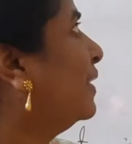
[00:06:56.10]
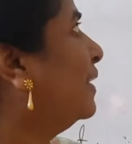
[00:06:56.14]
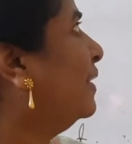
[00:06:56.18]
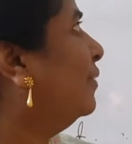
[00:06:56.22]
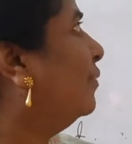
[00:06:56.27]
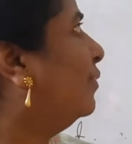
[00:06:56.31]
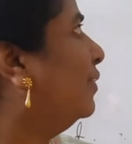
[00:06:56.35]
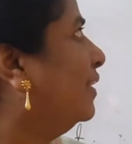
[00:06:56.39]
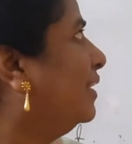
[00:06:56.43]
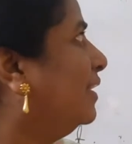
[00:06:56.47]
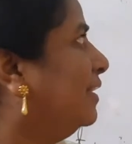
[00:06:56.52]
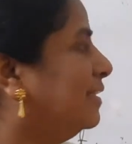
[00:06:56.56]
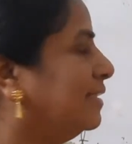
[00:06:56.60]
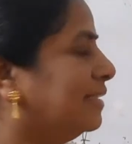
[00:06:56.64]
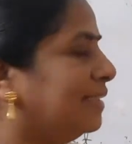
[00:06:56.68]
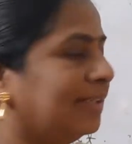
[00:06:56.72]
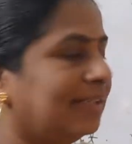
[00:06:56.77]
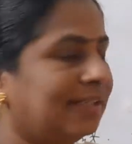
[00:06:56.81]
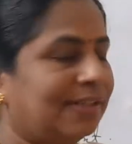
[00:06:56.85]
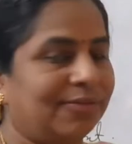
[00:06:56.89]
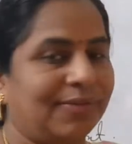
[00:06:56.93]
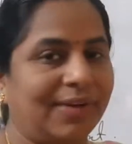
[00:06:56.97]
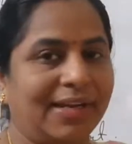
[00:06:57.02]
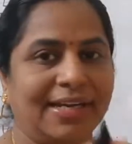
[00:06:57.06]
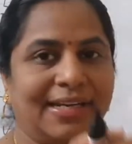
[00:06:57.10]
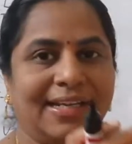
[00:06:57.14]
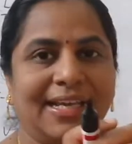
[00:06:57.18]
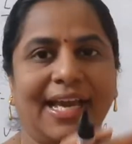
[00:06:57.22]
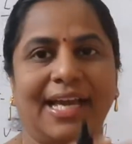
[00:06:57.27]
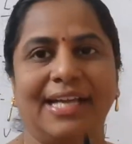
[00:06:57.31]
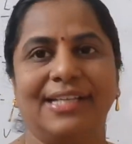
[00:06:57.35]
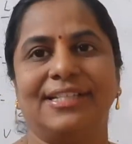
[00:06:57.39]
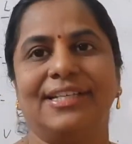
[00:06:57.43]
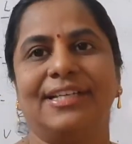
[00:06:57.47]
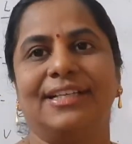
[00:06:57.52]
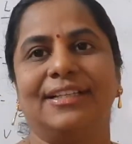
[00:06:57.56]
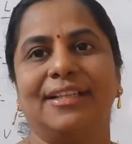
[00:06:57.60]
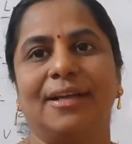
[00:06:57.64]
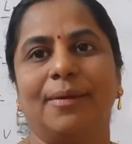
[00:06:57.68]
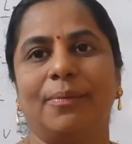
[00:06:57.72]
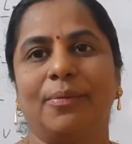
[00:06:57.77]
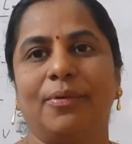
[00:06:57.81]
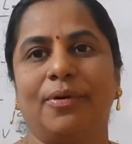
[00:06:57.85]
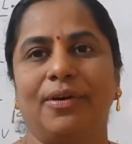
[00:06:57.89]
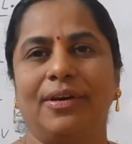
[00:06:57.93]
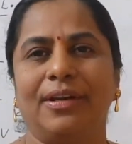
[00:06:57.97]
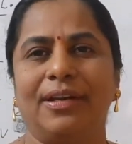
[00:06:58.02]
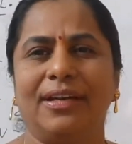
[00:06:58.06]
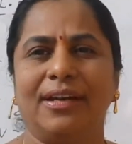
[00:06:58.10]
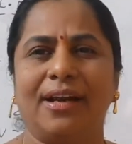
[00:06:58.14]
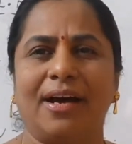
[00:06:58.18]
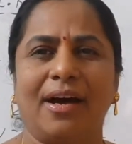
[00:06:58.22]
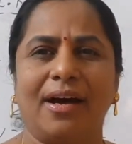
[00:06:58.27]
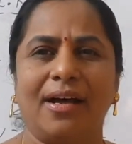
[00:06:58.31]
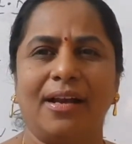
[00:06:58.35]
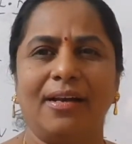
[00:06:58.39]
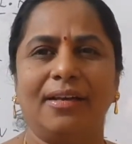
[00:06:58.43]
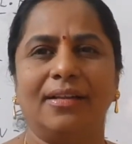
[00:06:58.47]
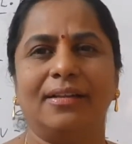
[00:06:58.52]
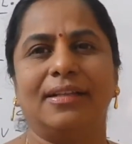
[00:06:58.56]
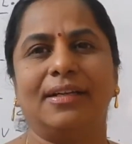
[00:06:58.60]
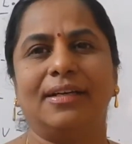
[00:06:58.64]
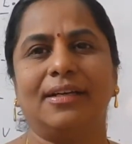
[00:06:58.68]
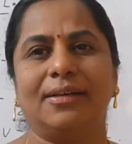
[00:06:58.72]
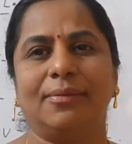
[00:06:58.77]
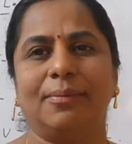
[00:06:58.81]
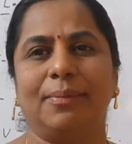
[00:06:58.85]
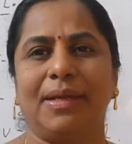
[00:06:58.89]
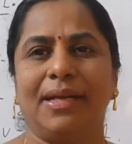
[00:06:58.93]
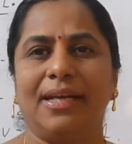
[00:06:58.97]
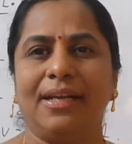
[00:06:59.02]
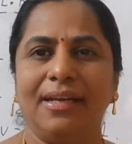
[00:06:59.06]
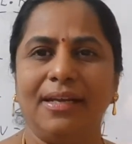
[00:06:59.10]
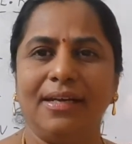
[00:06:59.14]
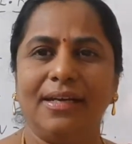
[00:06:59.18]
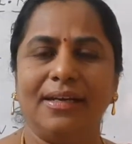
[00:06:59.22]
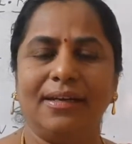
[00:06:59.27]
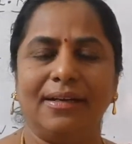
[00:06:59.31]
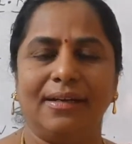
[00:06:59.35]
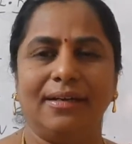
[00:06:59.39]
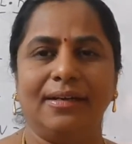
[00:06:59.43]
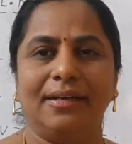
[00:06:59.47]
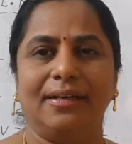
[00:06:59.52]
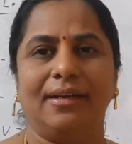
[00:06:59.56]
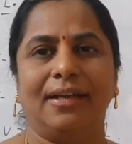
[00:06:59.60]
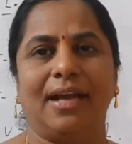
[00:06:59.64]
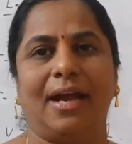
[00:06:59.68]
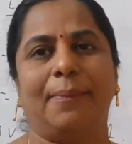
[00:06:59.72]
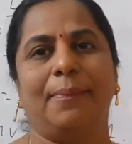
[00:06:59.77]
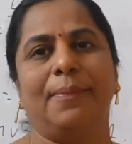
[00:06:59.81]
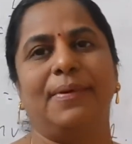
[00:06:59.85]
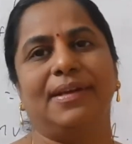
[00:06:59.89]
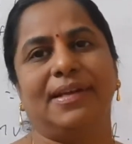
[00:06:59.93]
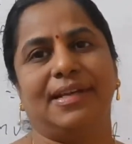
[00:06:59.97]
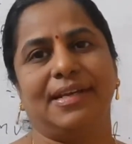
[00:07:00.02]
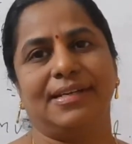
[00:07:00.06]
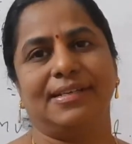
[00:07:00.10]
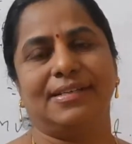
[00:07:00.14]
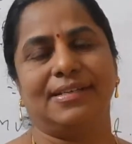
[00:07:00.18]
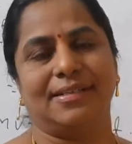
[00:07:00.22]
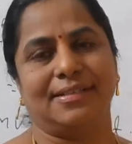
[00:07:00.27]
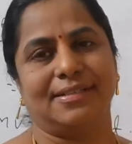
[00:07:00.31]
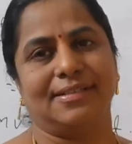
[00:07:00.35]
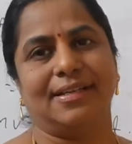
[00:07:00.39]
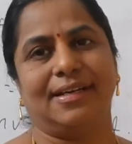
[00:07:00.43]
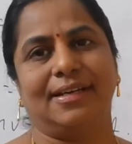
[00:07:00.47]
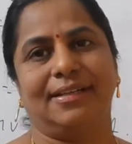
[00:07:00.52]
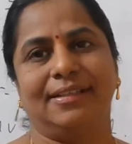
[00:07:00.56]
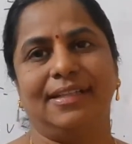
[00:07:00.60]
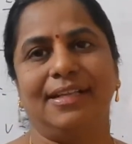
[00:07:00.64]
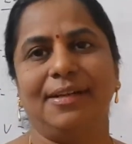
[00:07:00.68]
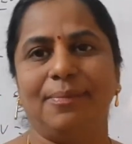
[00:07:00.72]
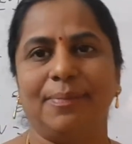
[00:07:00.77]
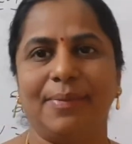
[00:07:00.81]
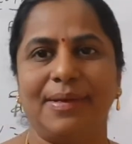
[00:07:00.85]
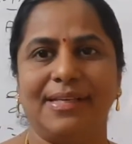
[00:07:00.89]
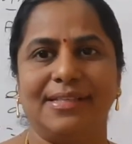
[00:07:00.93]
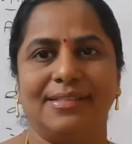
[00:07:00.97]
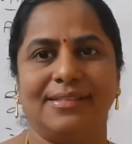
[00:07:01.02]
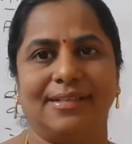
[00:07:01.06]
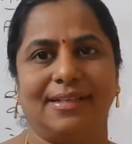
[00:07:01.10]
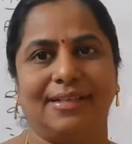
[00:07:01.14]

what is that, while catching the ball, in all that many applications are there based